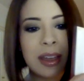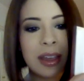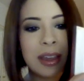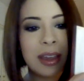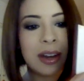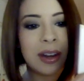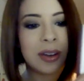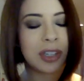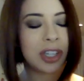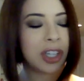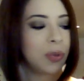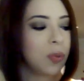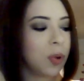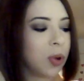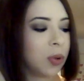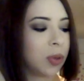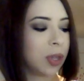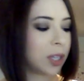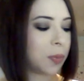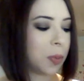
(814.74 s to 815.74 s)
you know, she
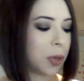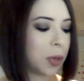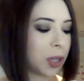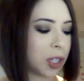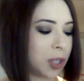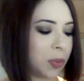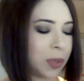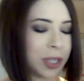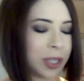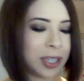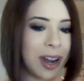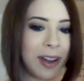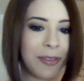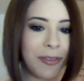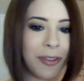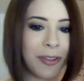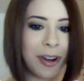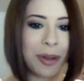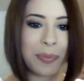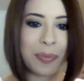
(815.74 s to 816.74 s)
wrote this book. She was
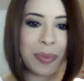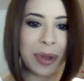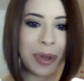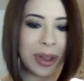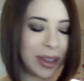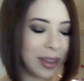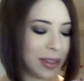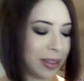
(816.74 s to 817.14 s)
not from